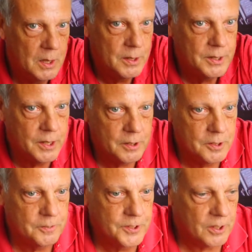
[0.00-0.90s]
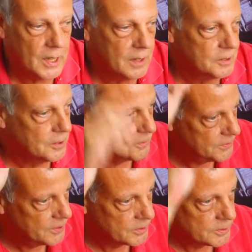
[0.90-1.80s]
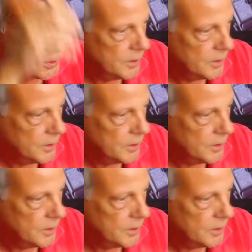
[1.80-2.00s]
if you're out in the field